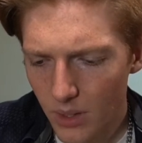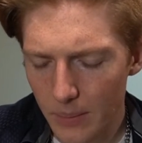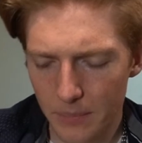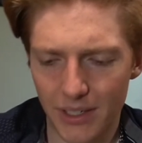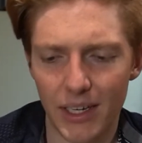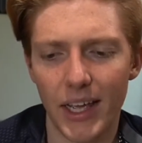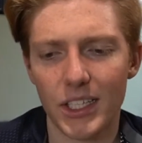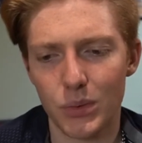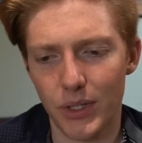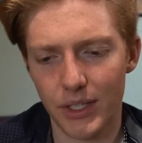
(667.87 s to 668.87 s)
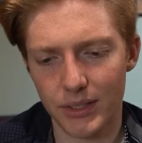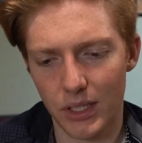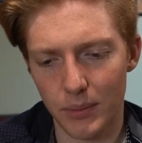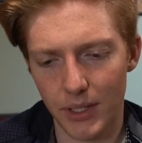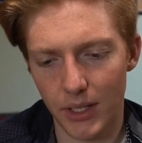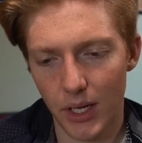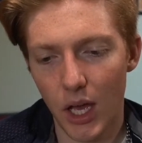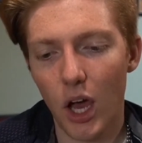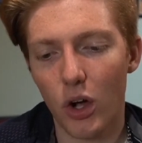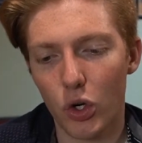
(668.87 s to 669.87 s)
But next week is going to be,
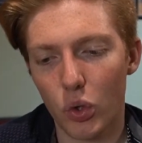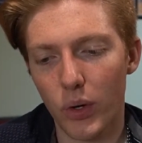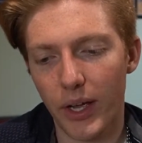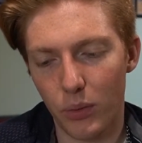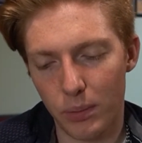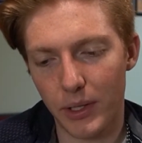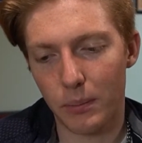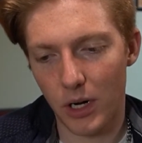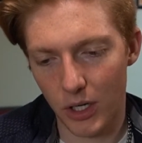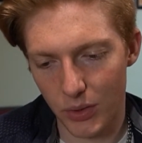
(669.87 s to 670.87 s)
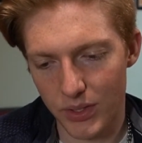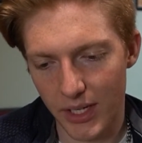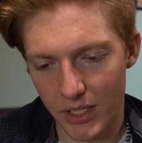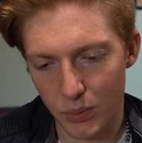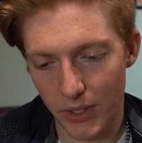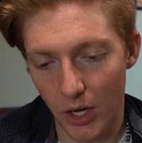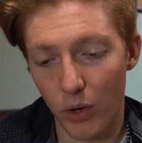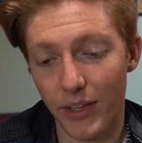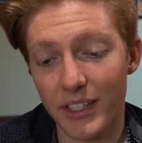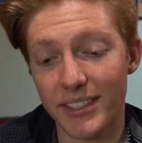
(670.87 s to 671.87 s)
oh, great. We play the Broncos next week. Oh,
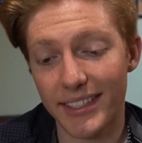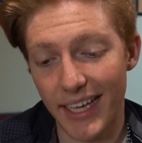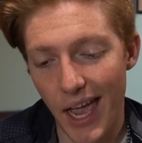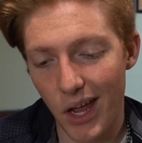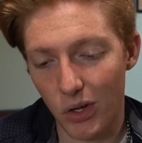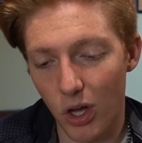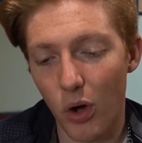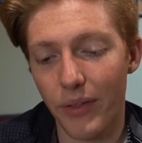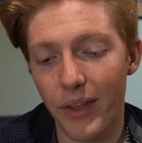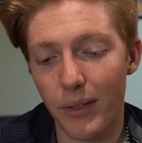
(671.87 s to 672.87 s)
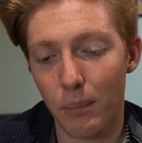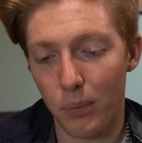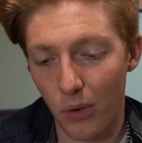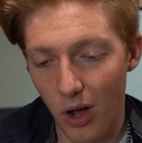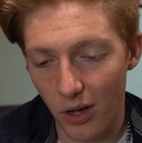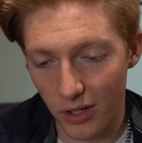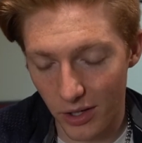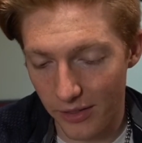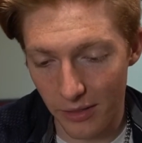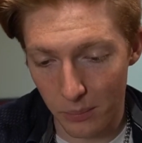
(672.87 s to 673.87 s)
and then Seattle. Oh, and then the
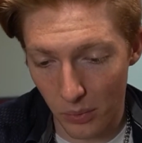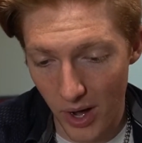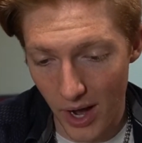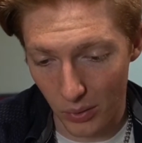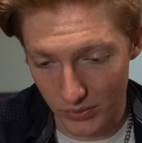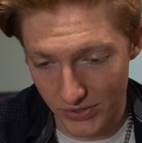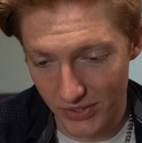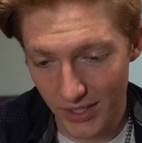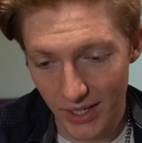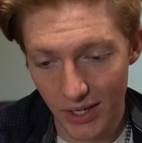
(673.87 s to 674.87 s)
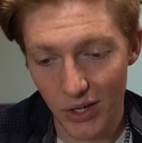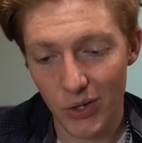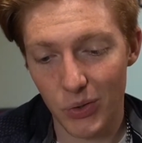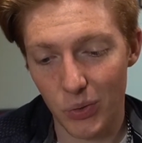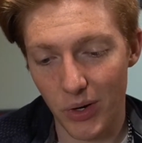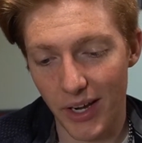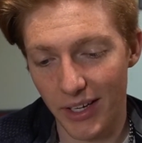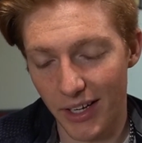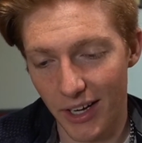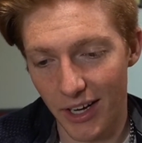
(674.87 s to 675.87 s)
Browns.
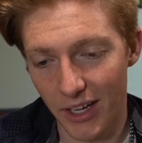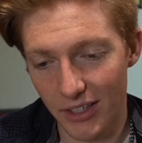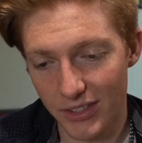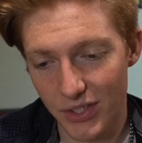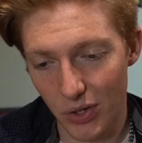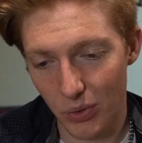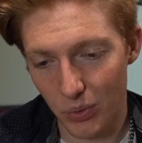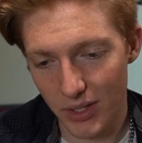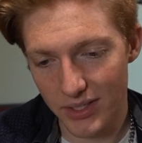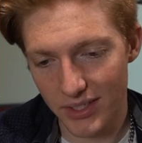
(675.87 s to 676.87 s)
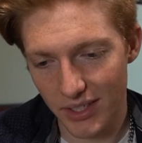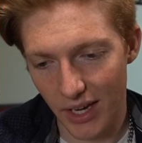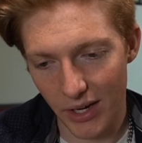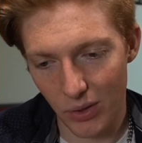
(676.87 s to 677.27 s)
Great. So let's see.